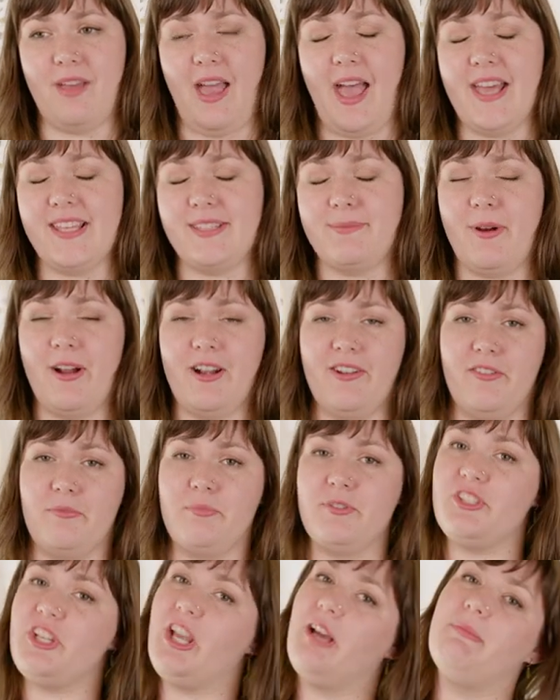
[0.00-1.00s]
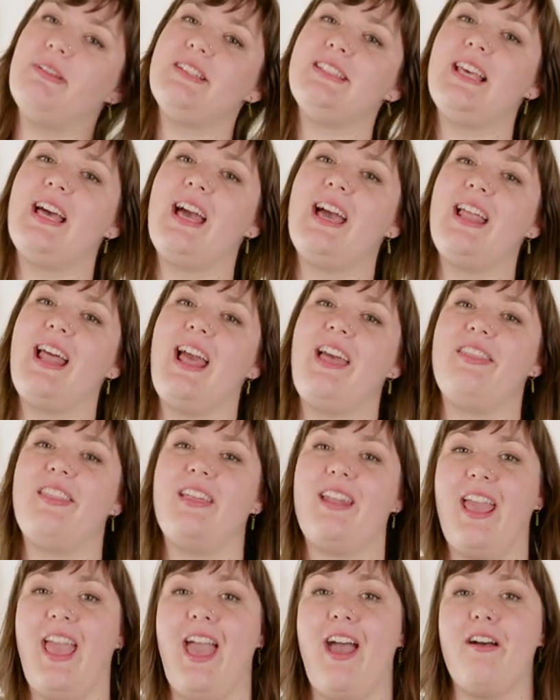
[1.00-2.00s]
as part of a pajama set and
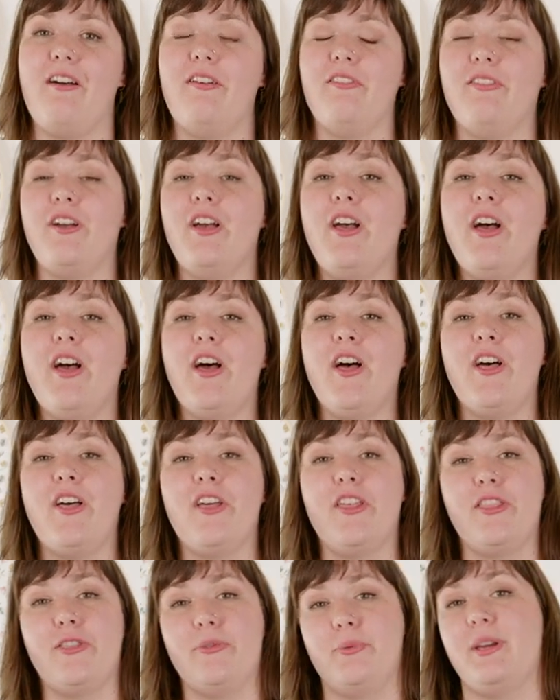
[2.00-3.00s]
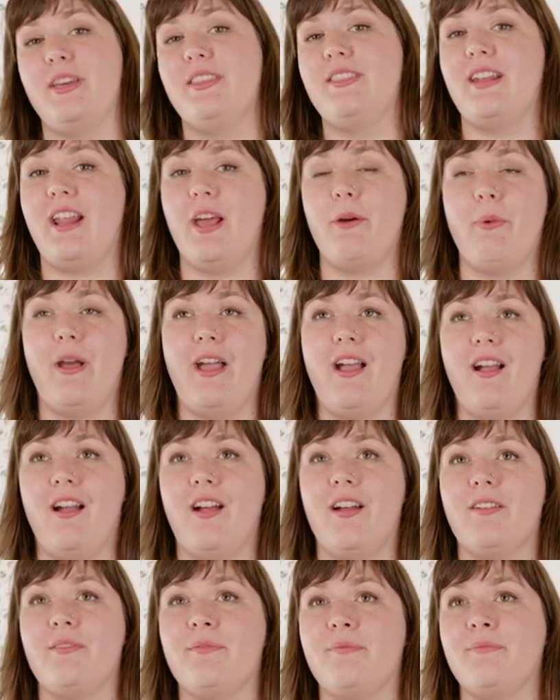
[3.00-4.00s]
then I have three that I
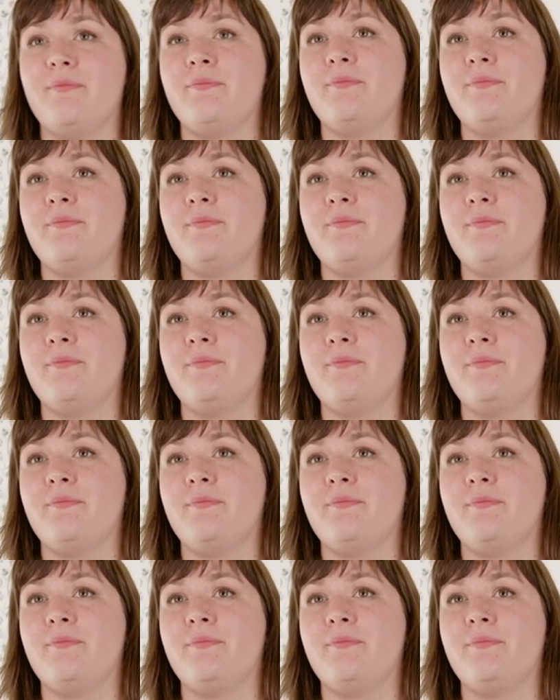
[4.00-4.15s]
wear